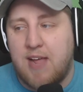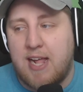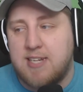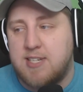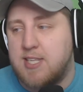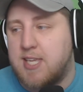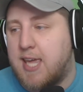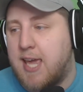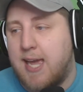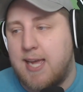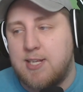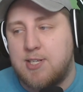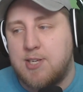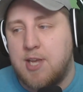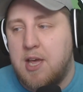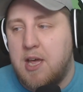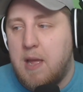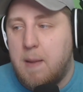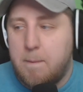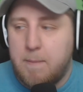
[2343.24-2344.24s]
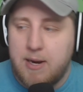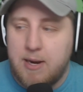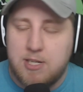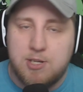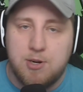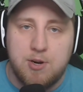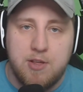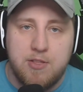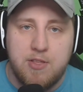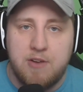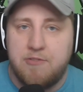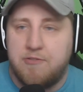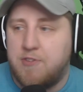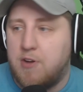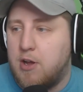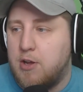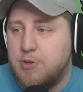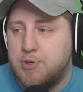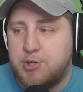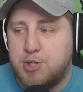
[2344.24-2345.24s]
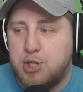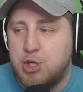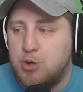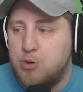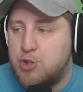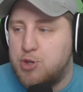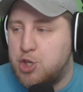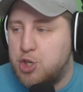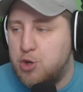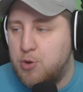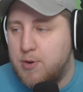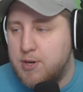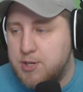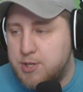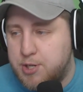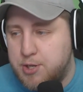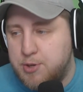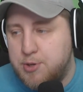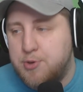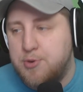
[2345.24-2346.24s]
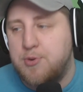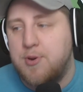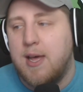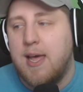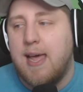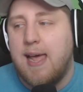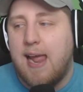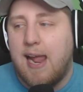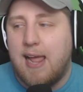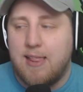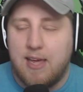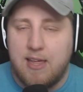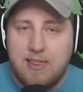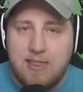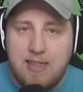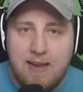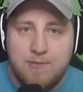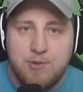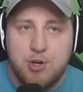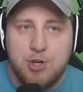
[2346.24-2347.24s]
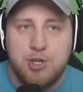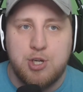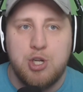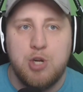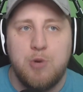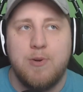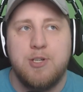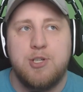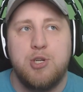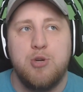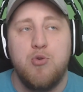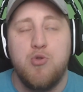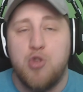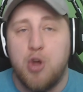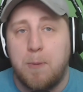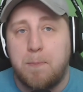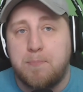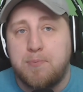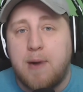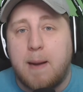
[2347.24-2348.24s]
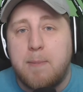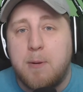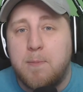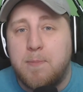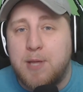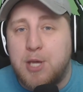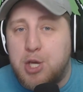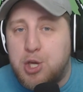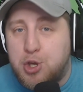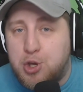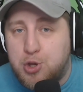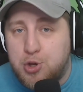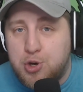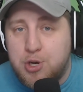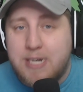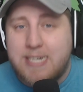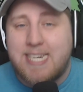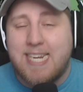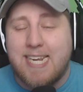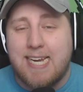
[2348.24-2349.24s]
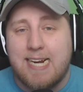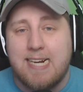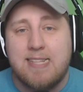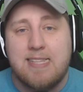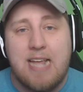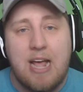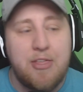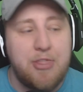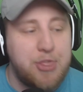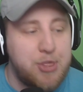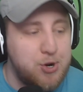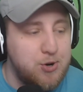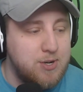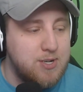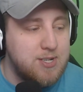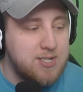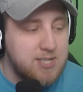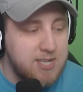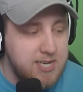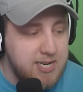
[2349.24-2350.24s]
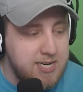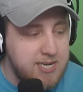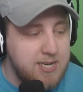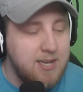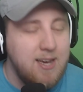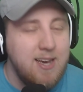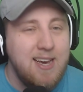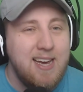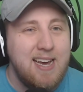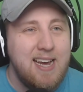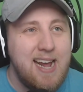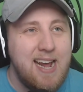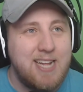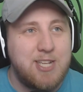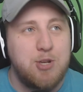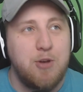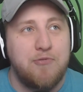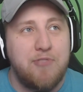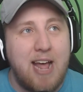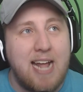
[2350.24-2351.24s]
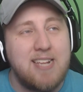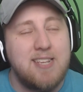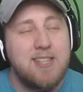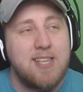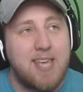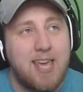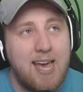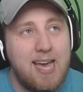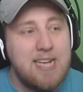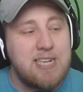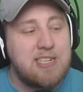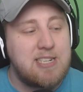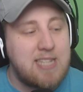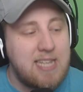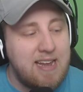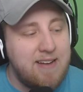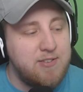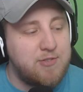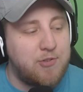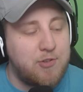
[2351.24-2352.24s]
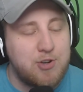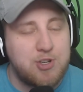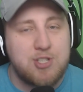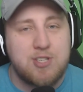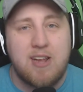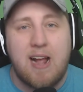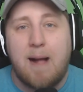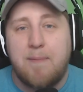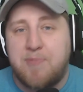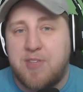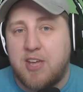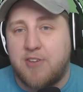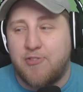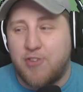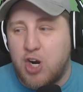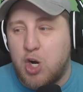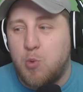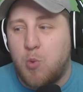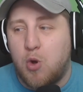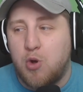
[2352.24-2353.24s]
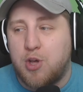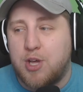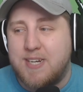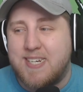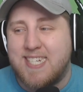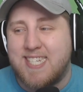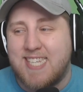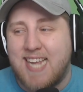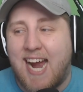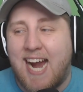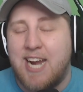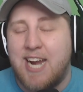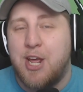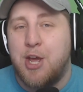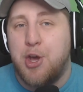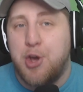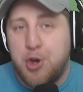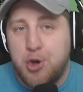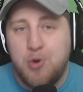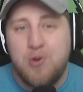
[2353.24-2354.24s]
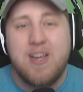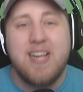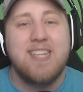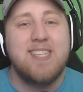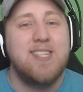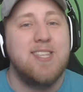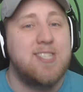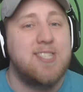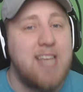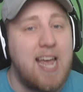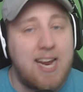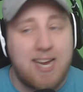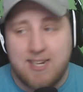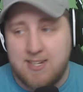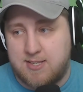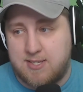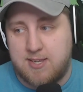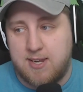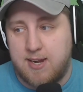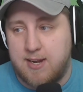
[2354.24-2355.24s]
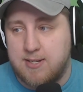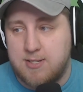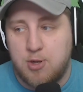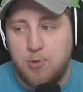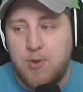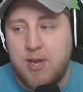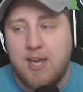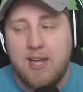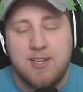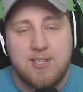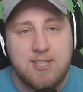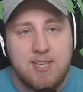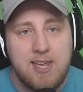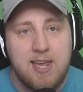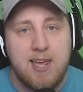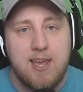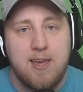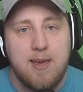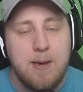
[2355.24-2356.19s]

the case, Minnesota then falls to 2-2. LA Thieves are 2-2. They're probably good to get that 3rd seed. And so if that's the case, Thieves versus OPTIC very well could decide who gets the 2nd seed. So we could see